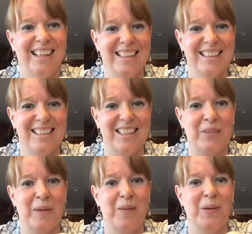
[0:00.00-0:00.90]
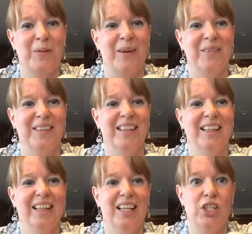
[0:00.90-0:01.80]
Kelly said, You're making me want one.
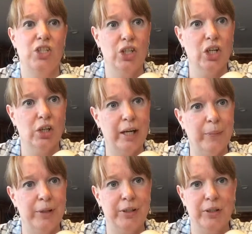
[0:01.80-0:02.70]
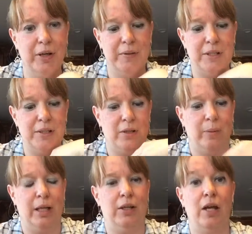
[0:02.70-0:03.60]
You should go get one. You know how easy to
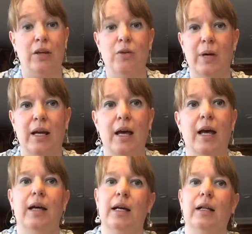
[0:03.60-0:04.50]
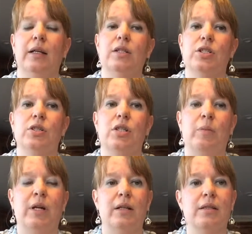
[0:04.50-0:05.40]
make. And you make, Kelly is, she's
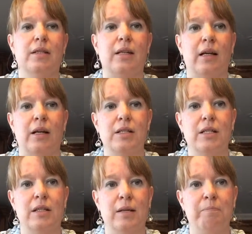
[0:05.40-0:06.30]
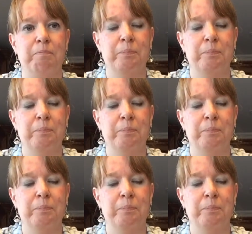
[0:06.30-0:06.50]
someone else that's on our tea team.